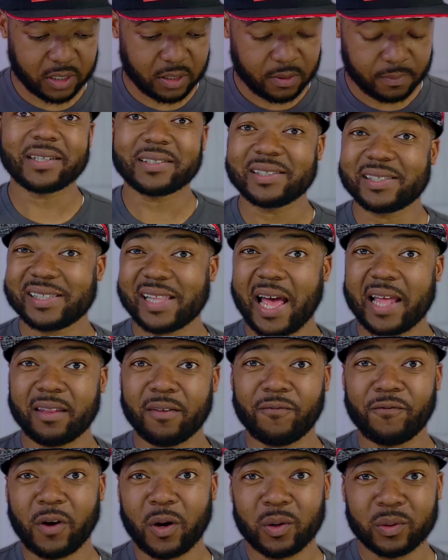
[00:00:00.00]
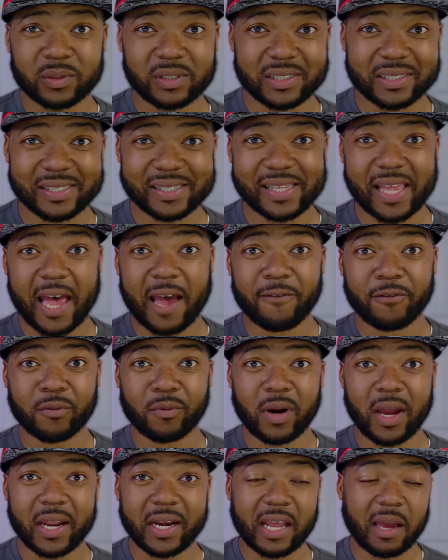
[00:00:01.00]
I actually slide the phone to the side for
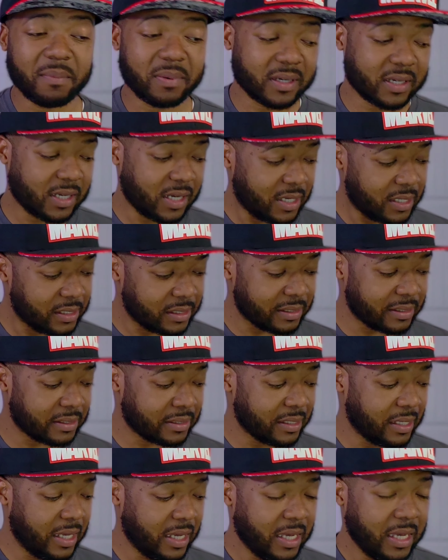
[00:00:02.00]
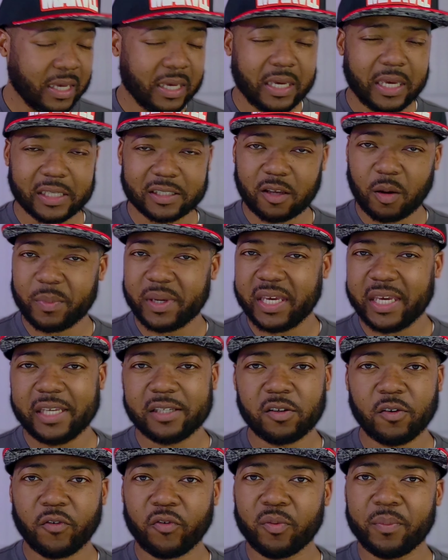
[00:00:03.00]
right now because it's gonna be
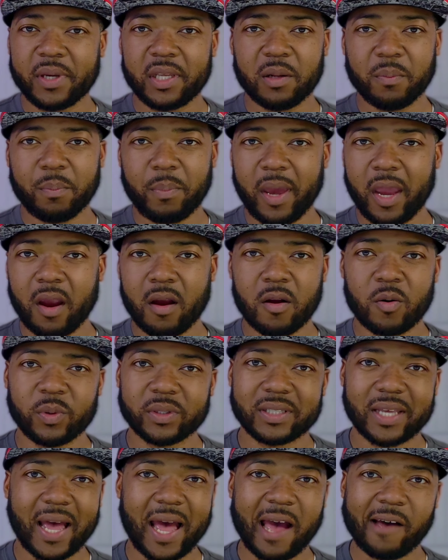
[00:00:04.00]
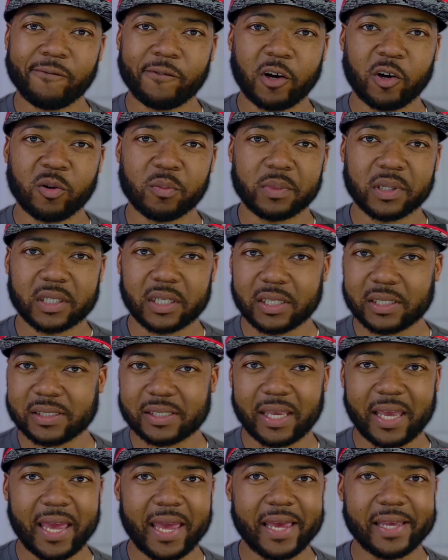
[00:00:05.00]
easier for me to pair it with the iPhone because
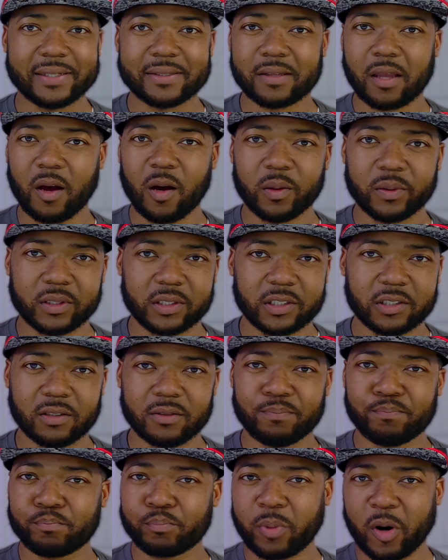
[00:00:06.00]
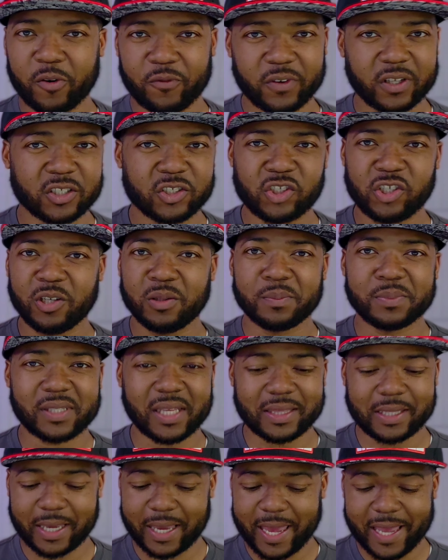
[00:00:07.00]
it has all the perfect chips. I
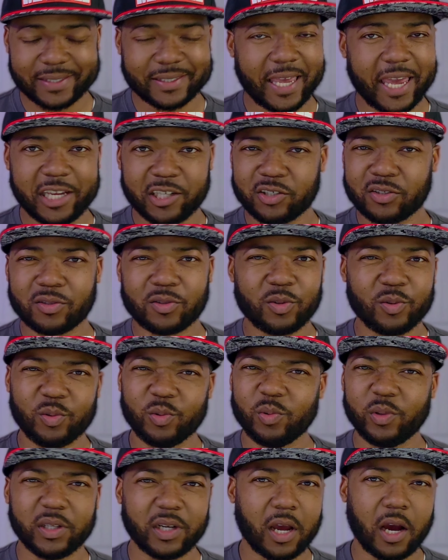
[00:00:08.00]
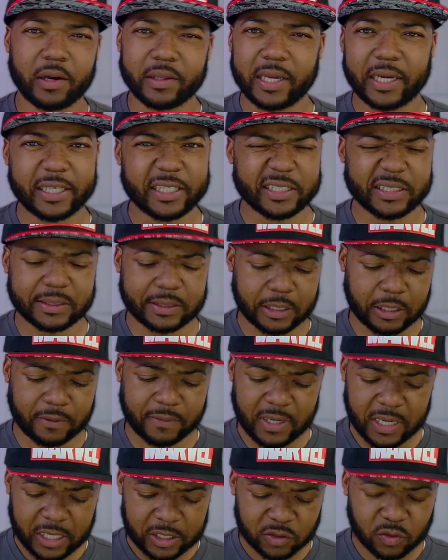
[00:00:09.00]
think it has H2 and all that good stuff.
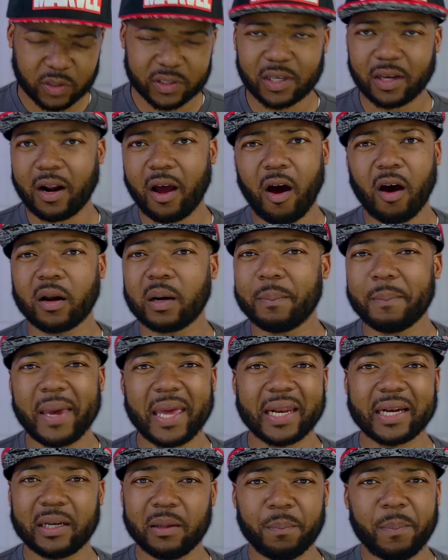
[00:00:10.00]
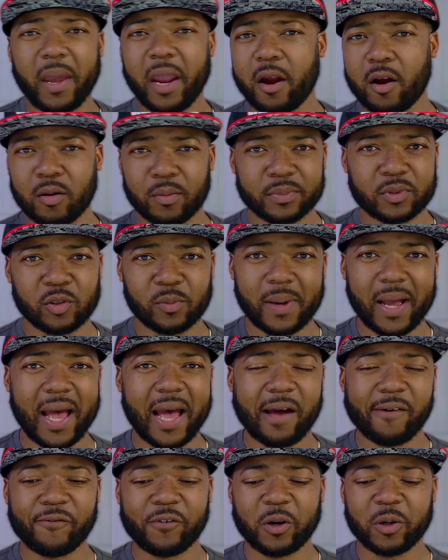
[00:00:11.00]
So it's gonna automatically pair up to my
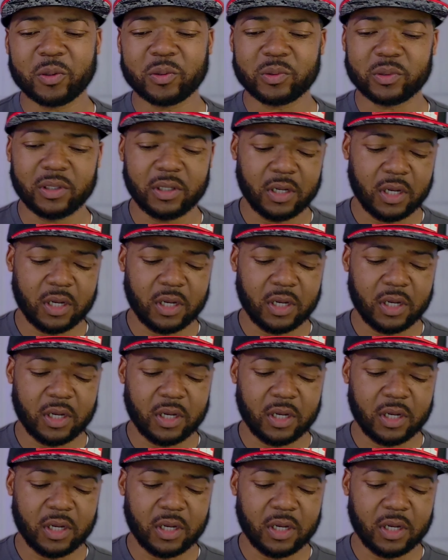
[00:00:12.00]
iPhone.